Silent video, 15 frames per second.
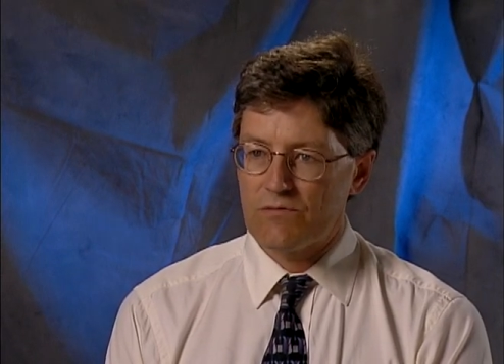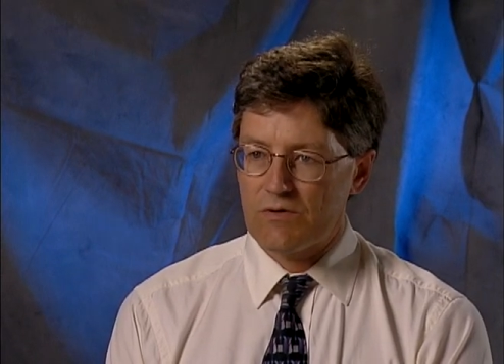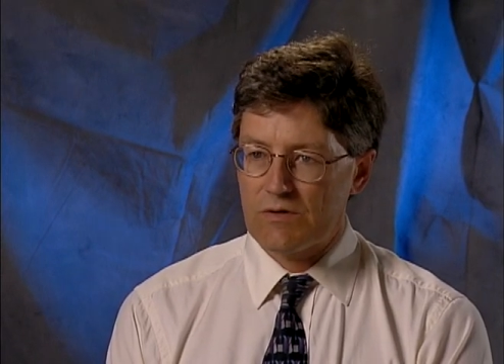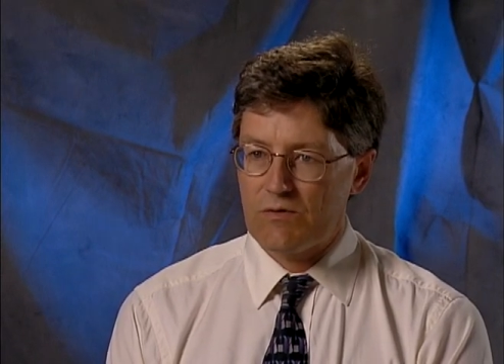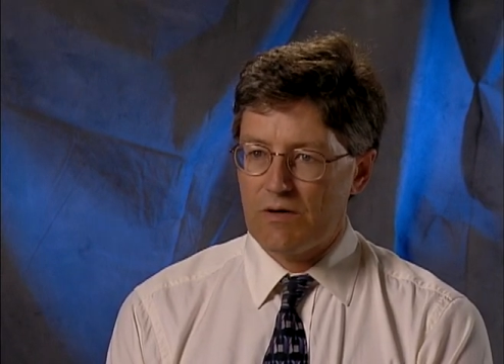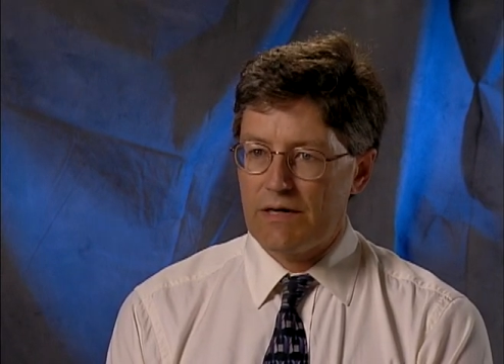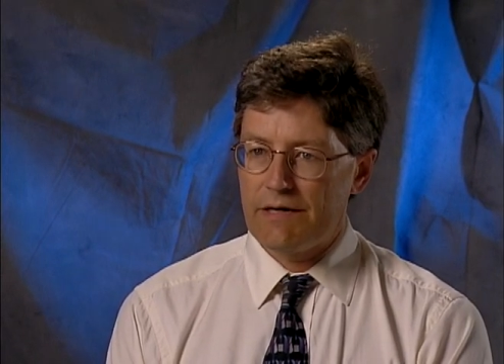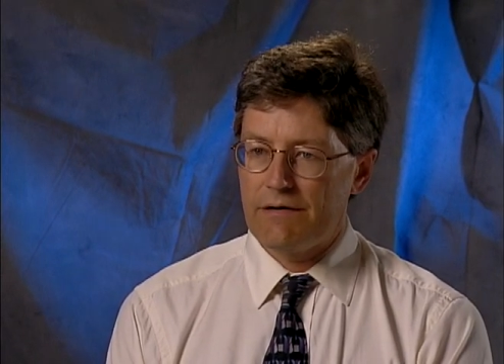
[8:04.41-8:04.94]

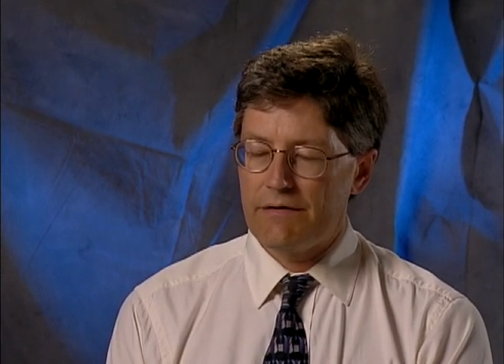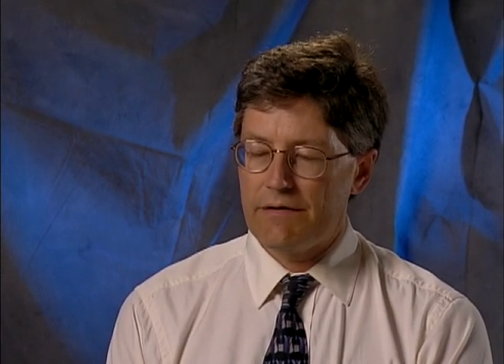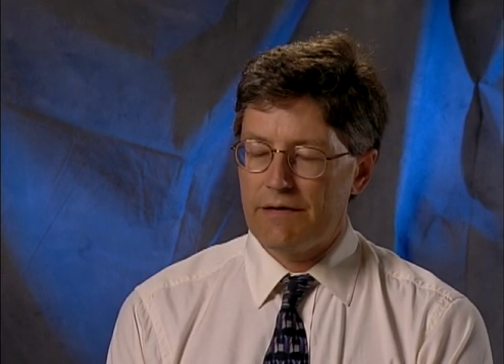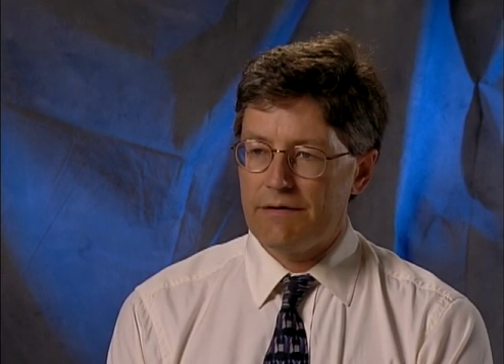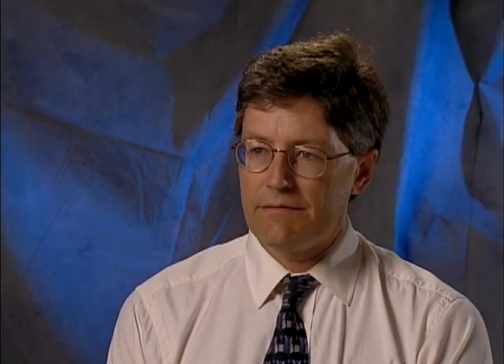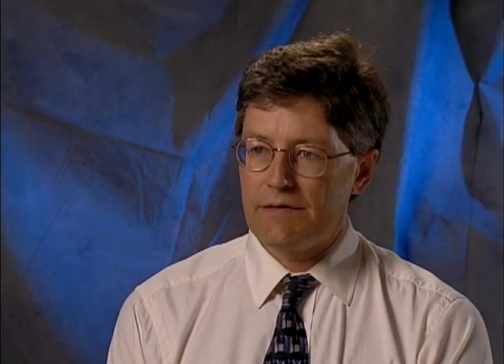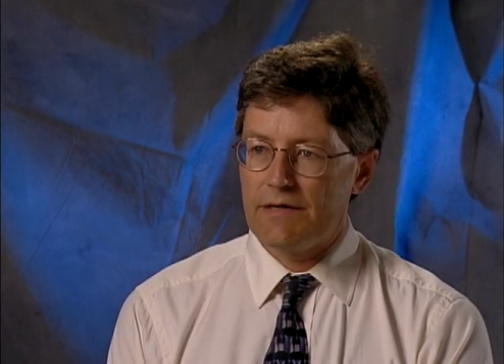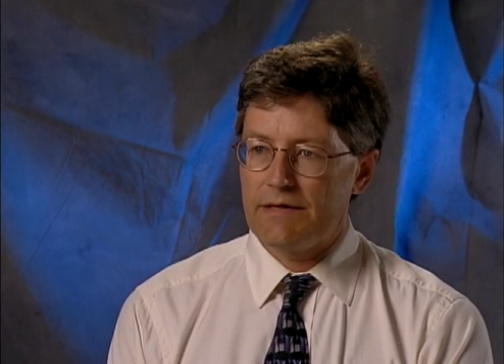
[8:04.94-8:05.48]
required
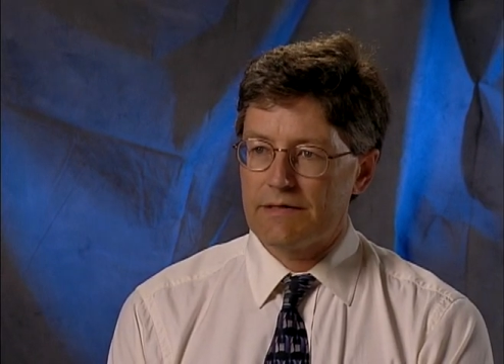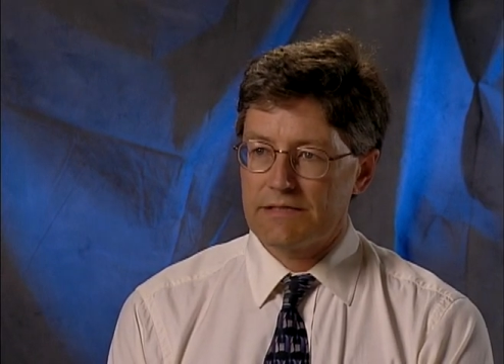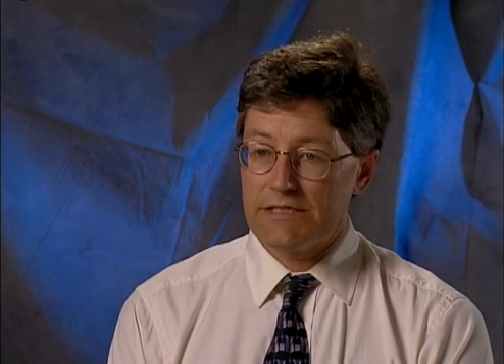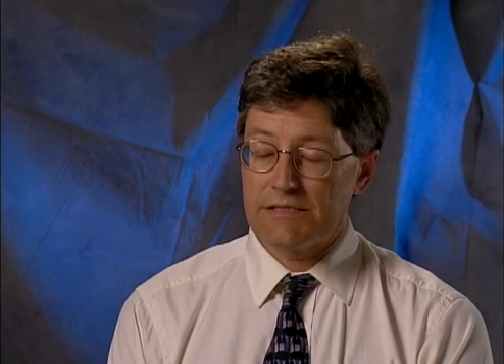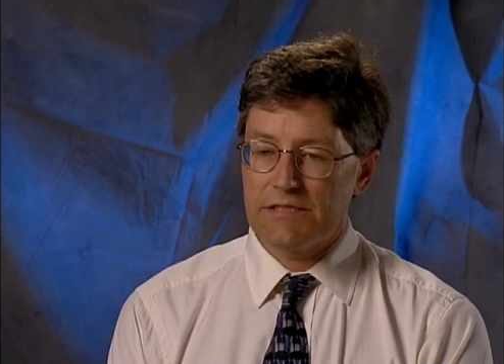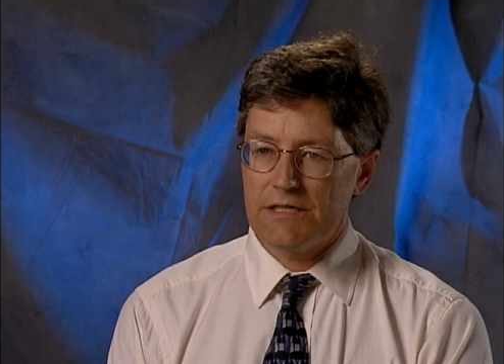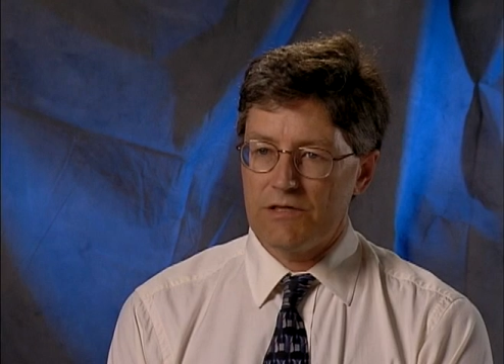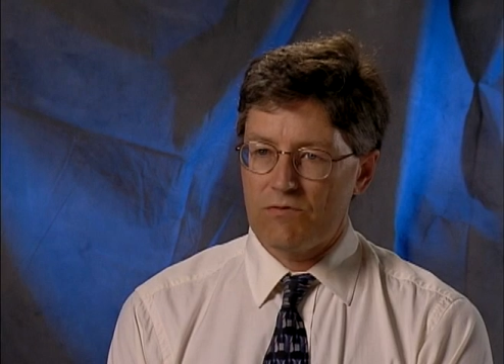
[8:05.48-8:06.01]
a
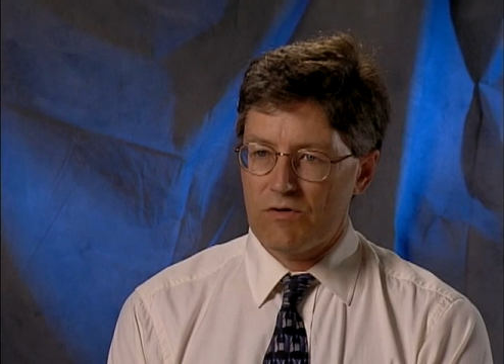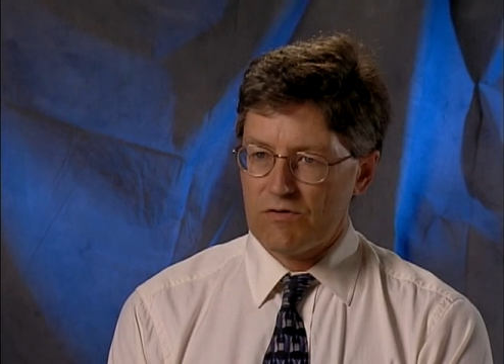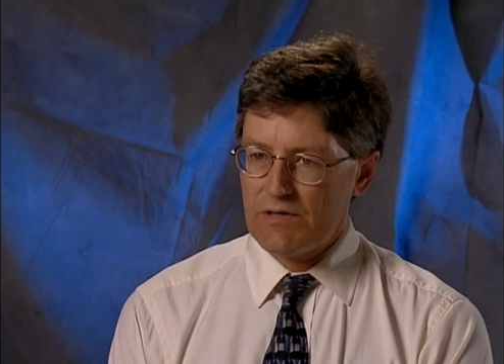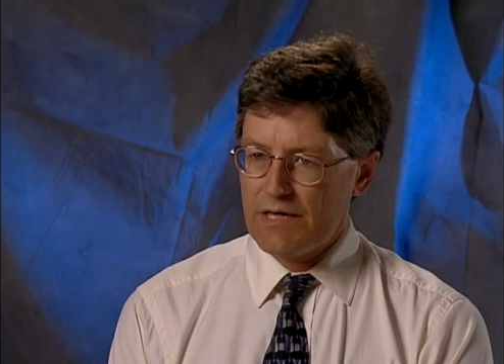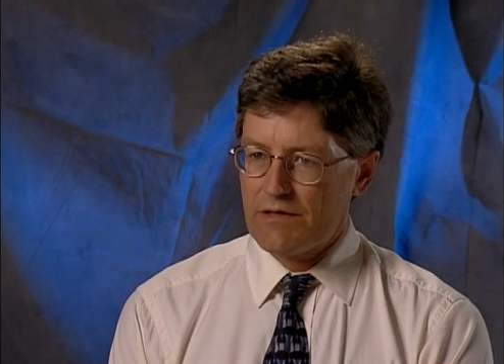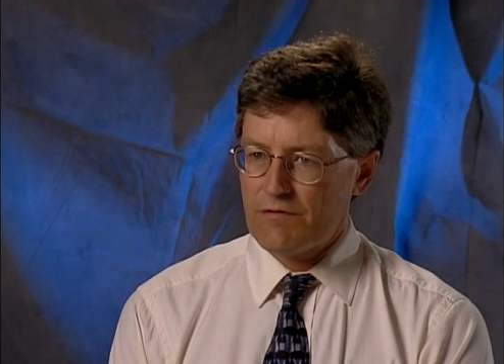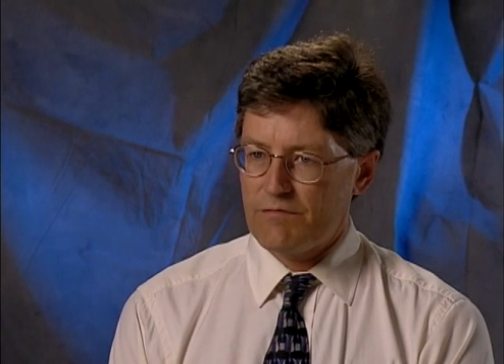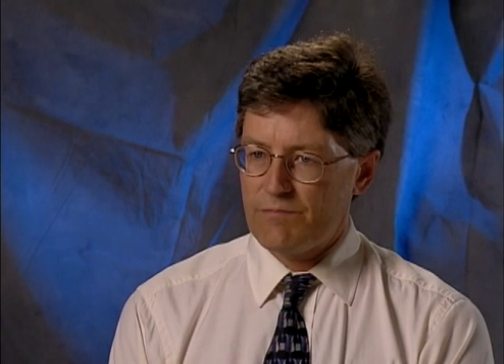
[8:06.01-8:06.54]
continuous
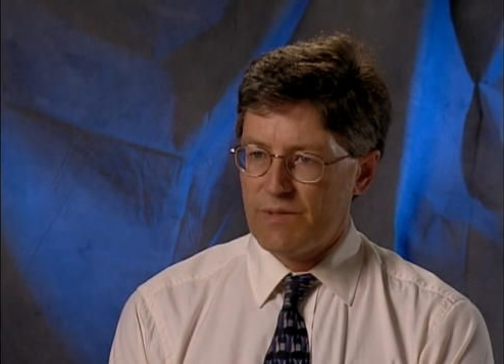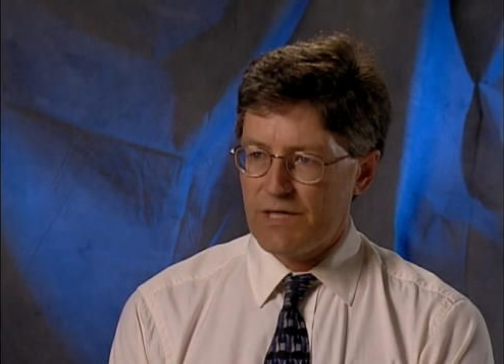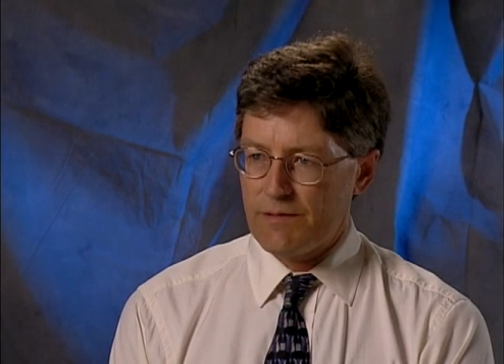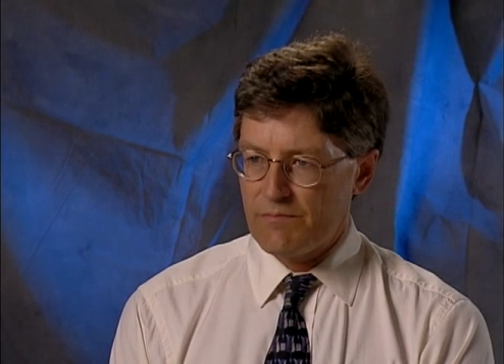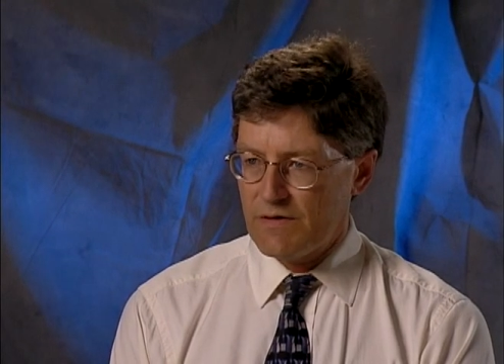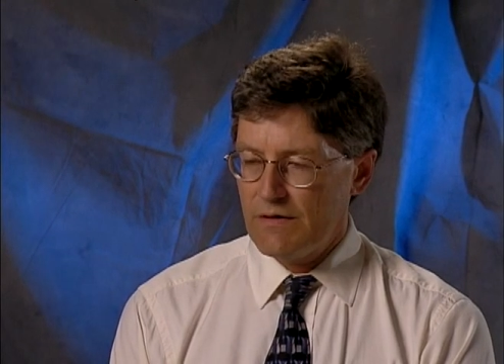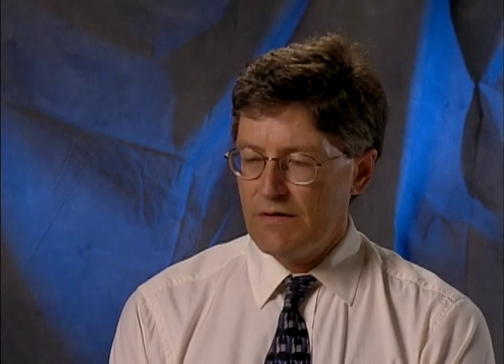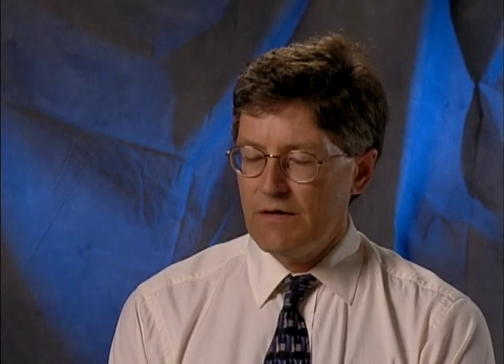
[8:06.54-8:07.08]
length of pipe.